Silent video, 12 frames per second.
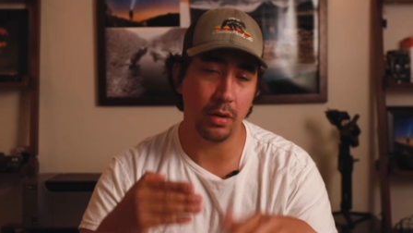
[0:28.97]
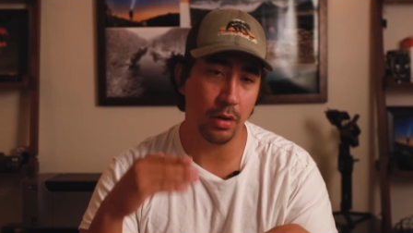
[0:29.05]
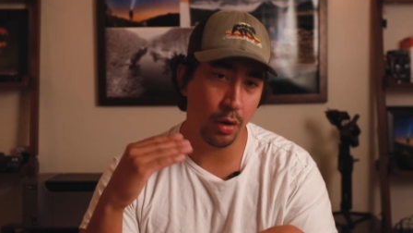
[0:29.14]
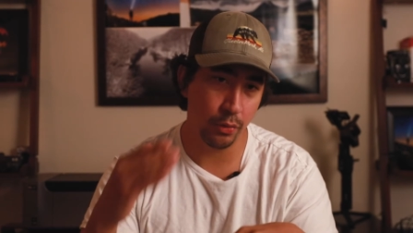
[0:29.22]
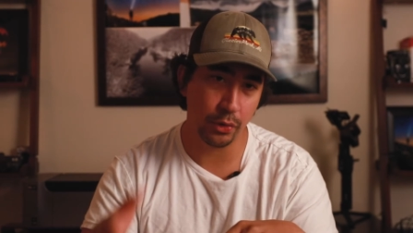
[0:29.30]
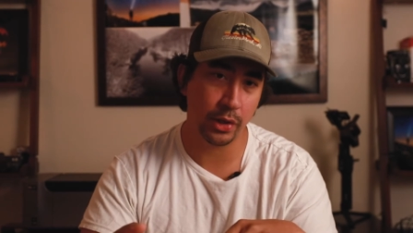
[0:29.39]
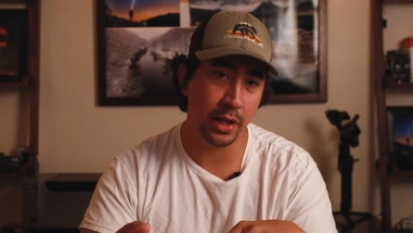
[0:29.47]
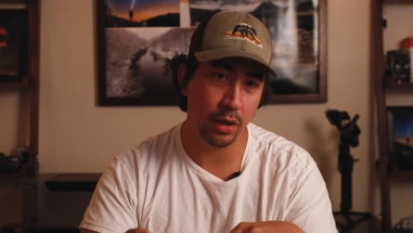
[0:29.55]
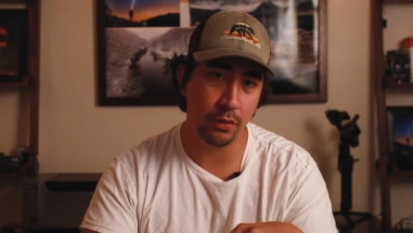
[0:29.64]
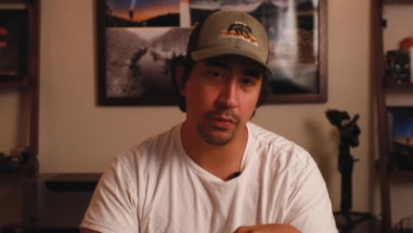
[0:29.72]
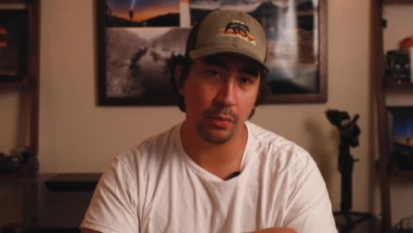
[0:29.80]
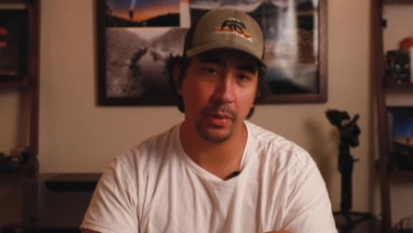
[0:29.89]

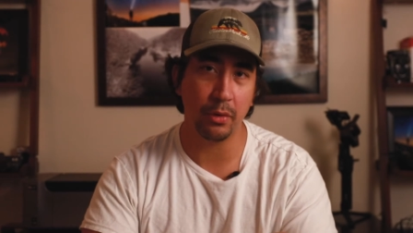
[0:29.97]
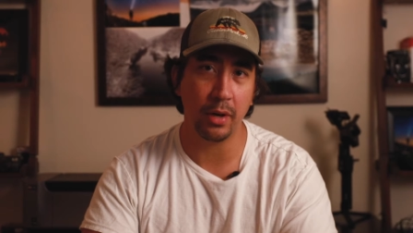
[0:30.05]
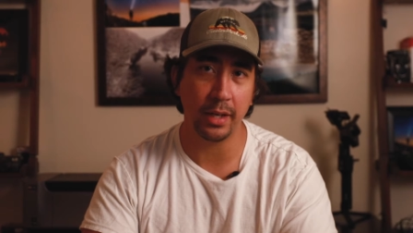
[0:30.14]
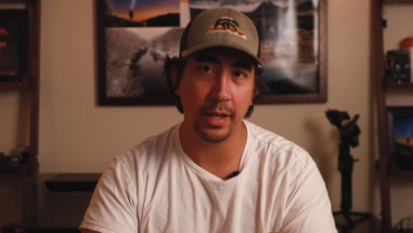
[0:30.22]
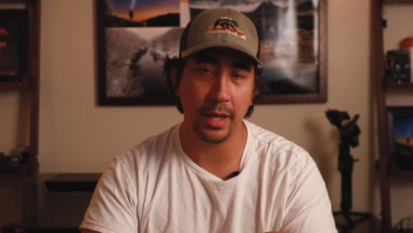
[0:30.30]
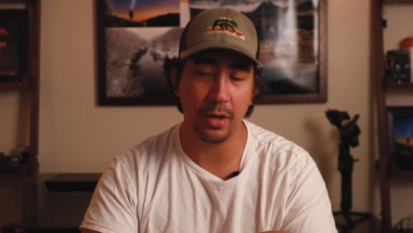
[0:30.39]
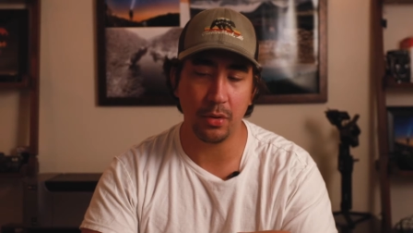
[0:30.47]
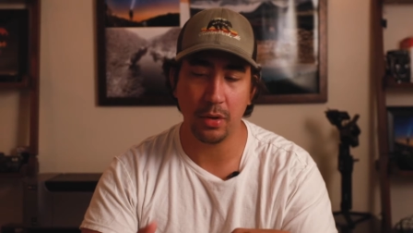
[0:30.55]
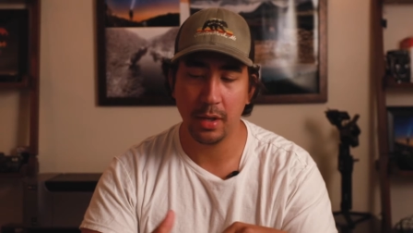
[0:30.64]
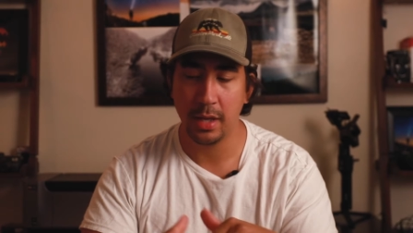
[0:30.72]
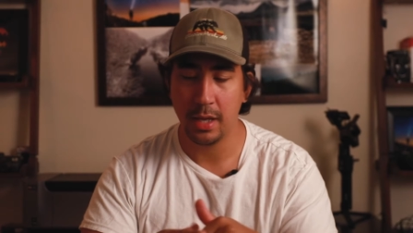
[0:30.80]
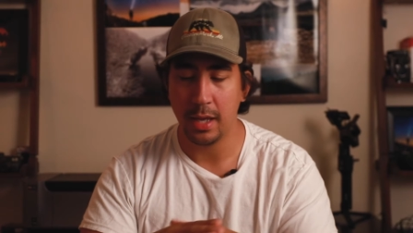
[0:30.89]
overkill for me right now,
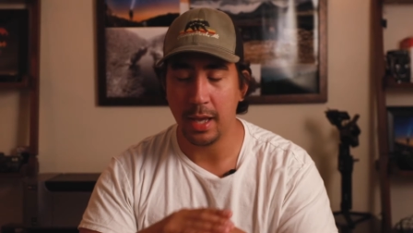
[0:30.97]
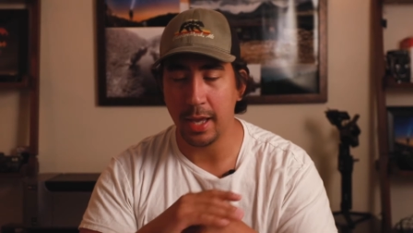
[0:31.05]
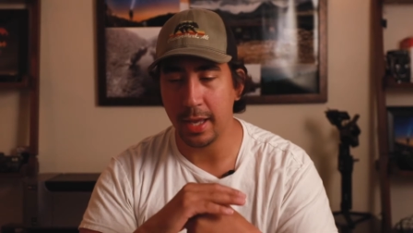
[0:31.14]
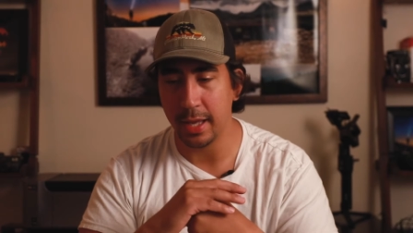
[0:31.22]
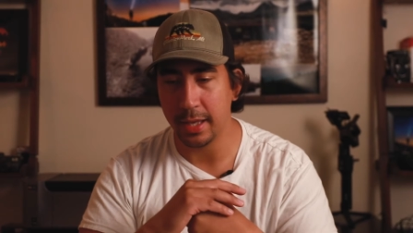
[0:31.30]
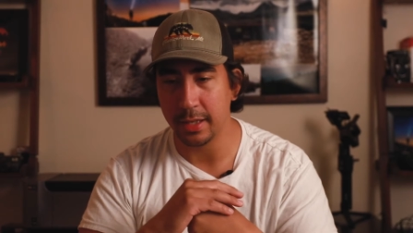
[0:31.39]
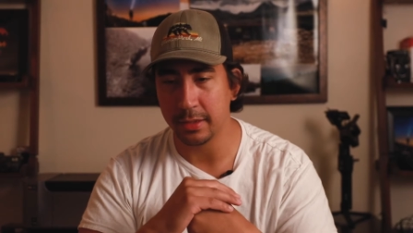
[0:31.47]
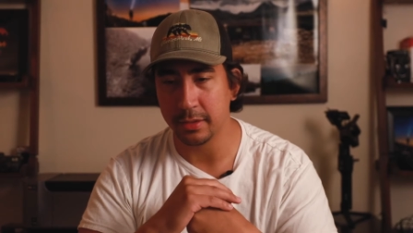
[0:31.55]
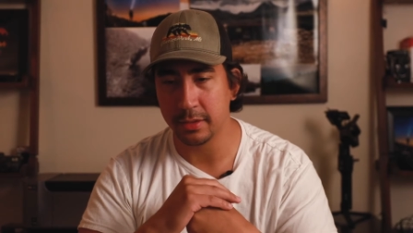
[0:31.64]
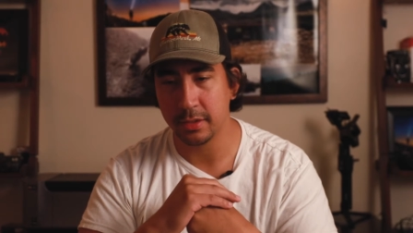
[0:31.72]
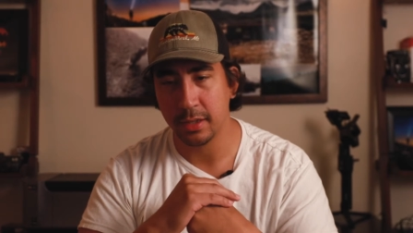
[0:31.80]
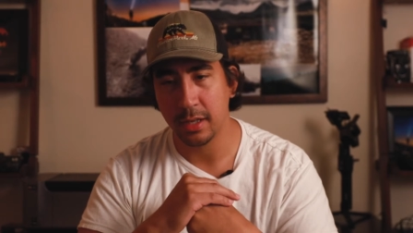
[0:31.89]
and